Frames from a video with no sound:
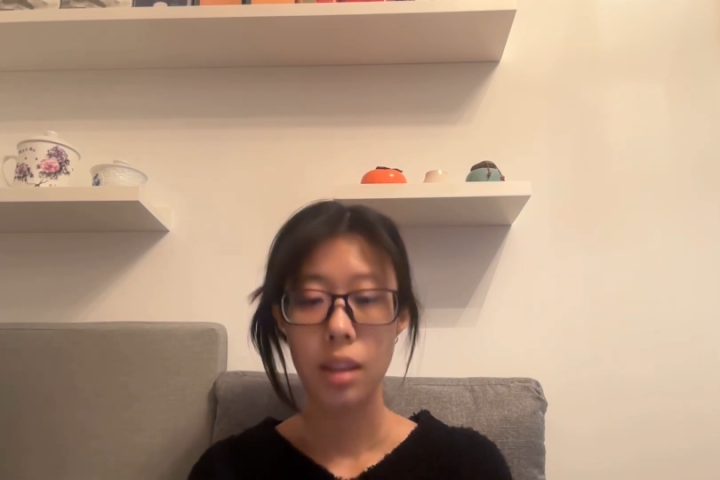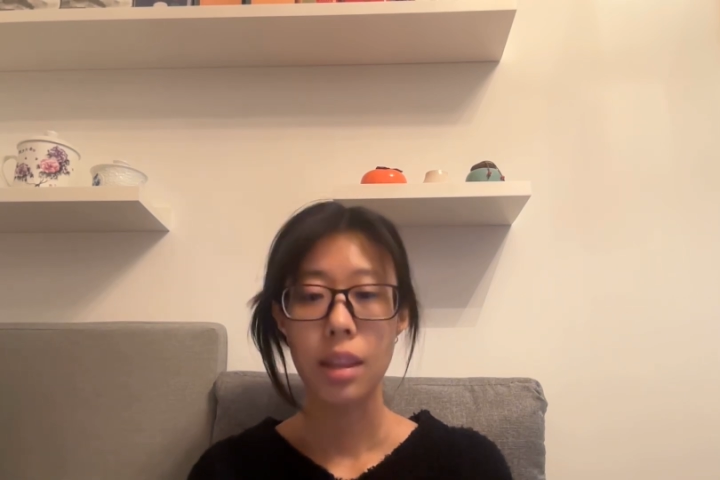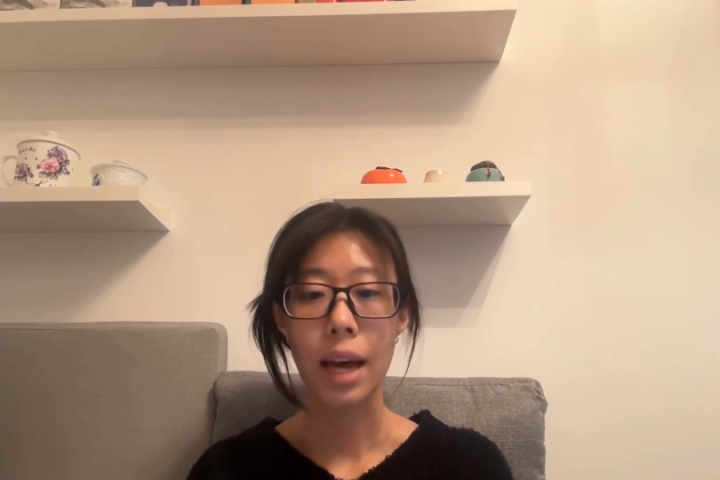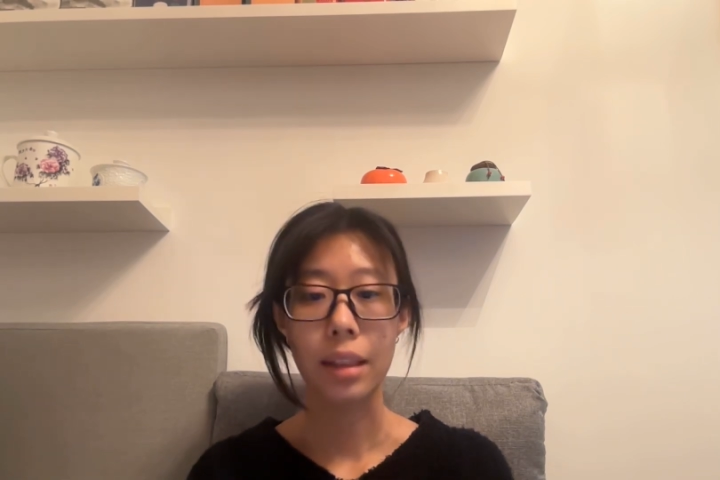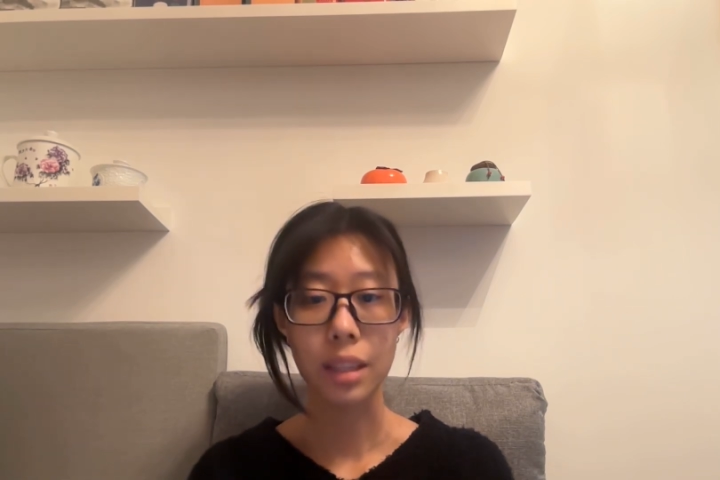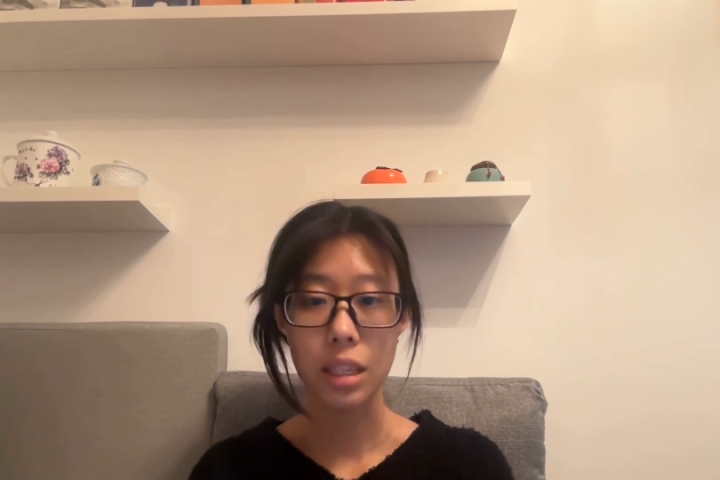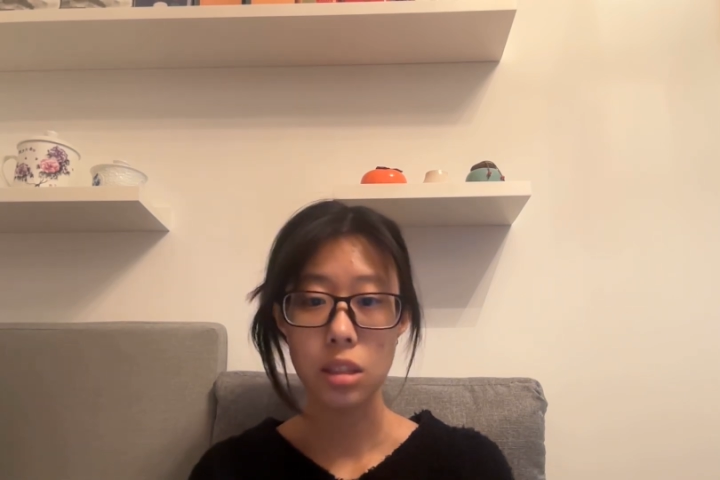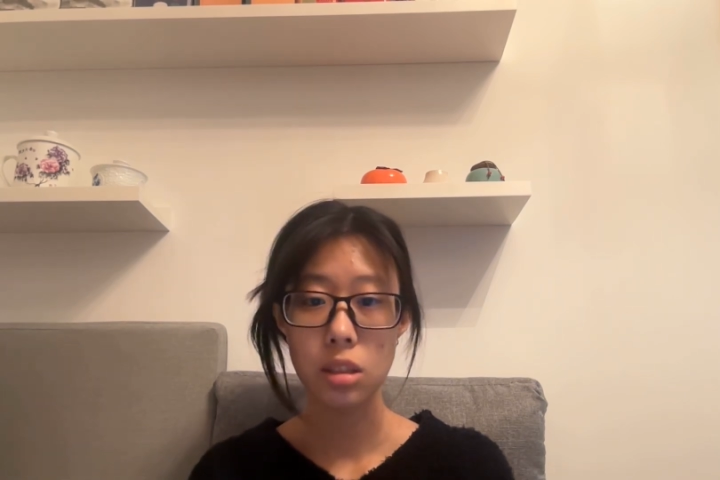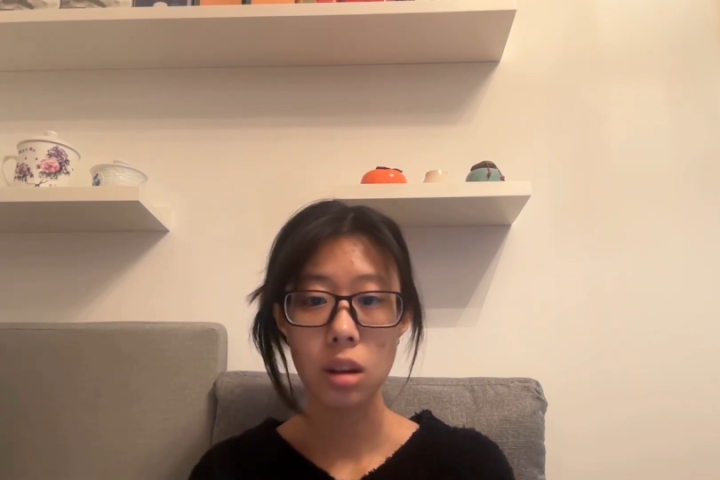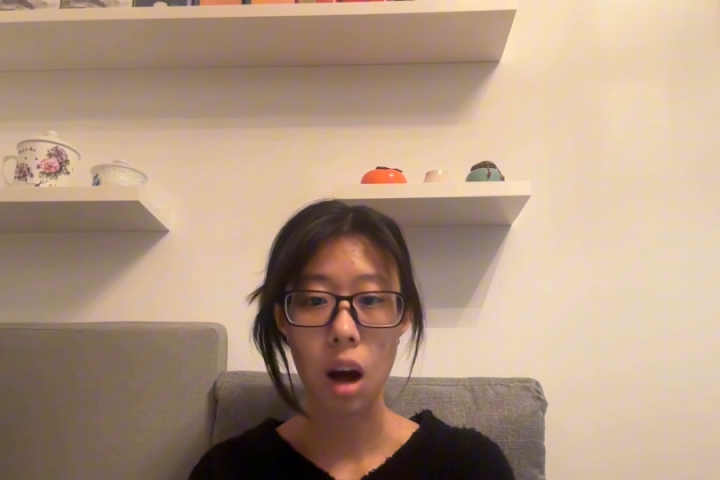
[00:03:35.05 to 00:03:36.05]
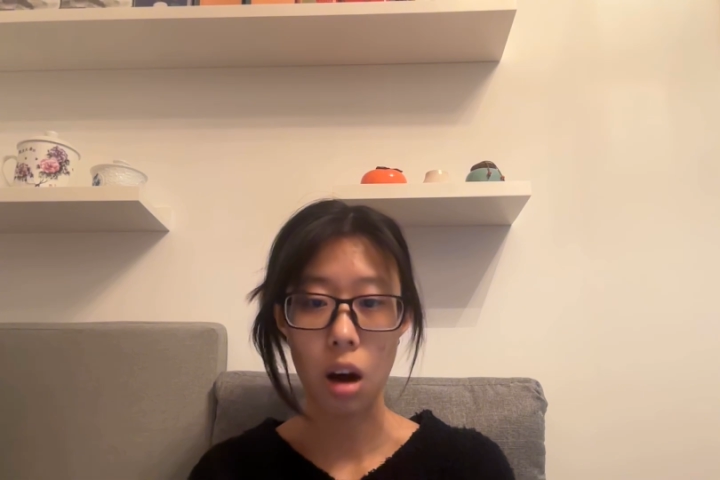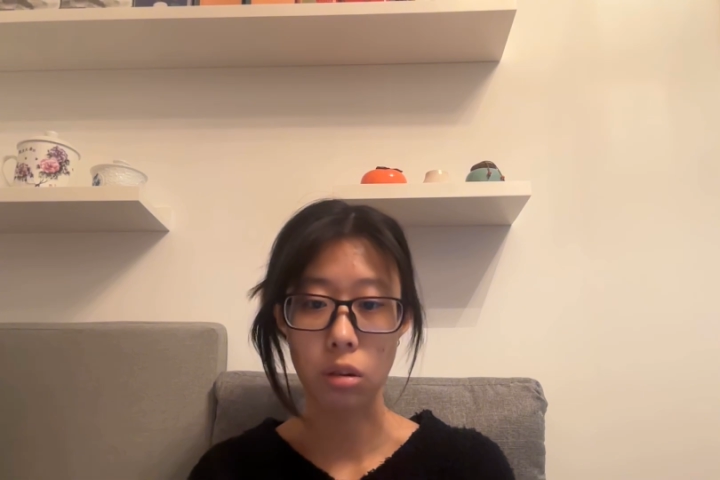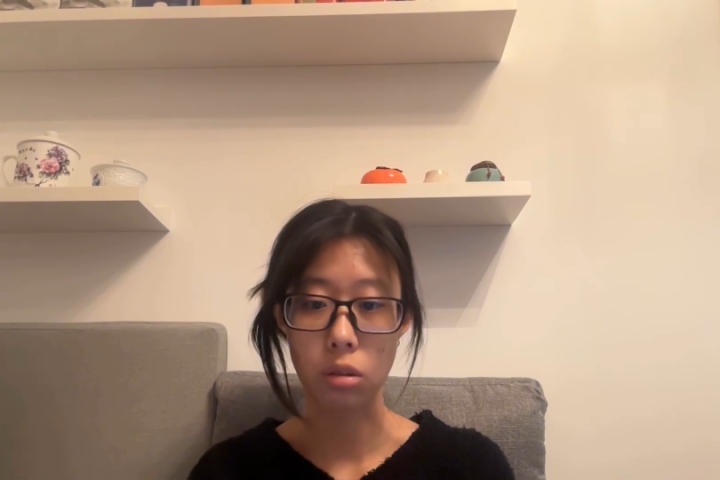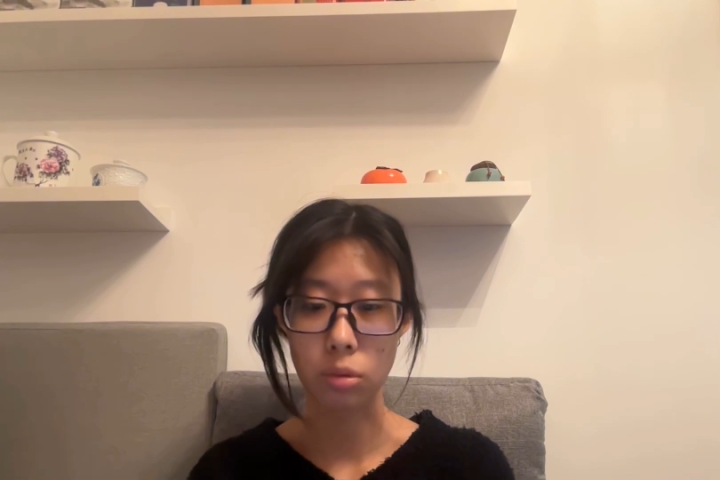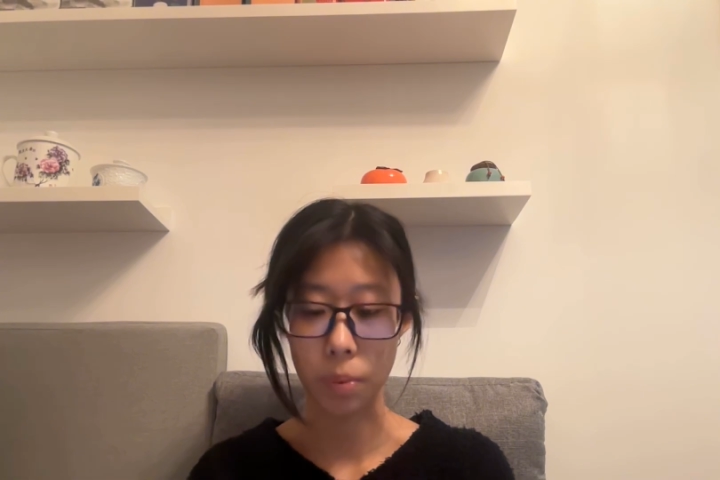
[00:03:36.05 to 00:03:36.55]
that leads to
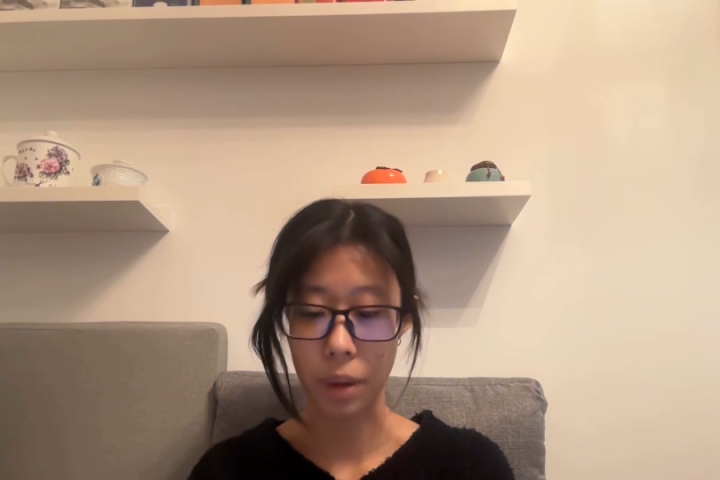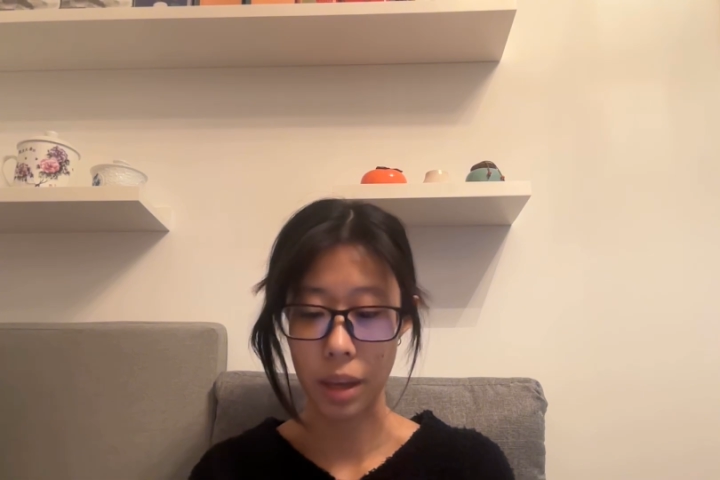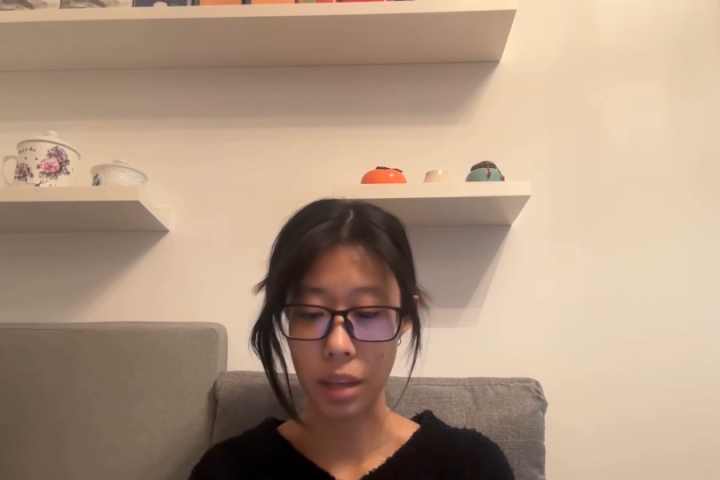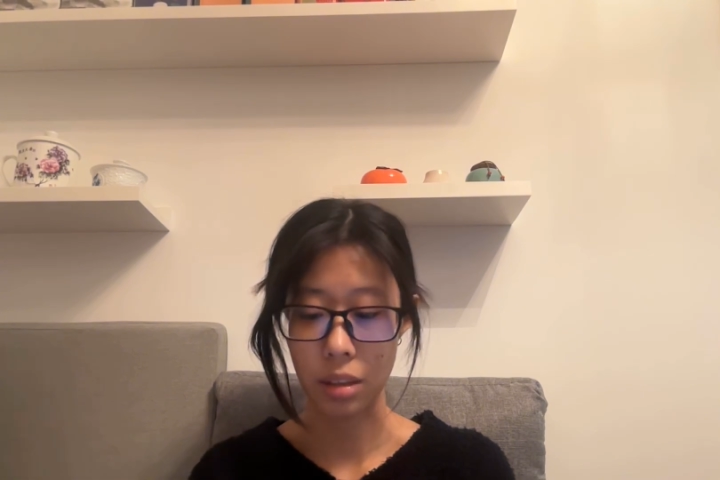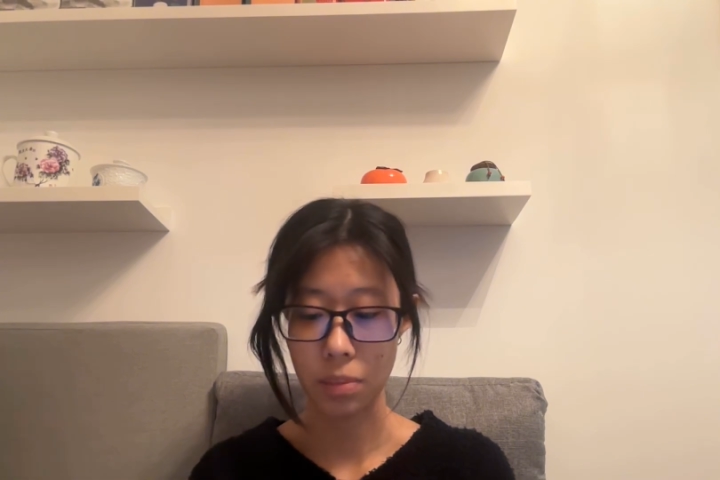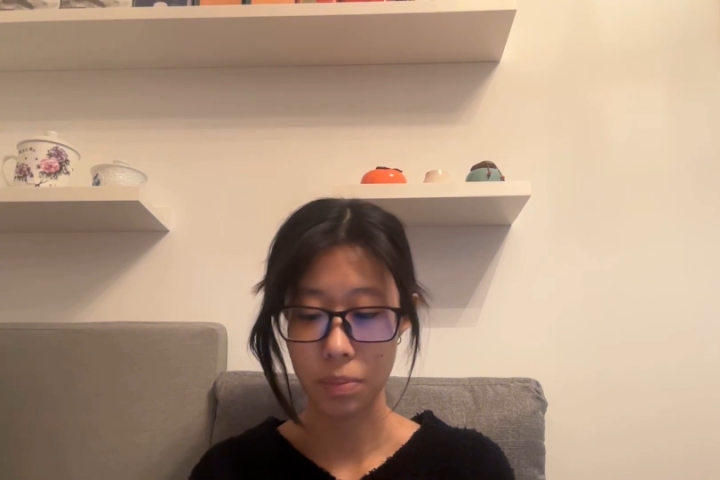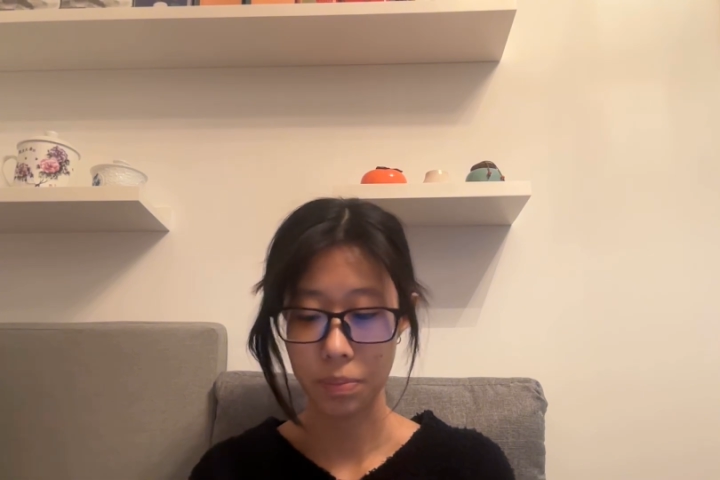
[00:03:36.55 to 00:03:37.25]
outgroup hate.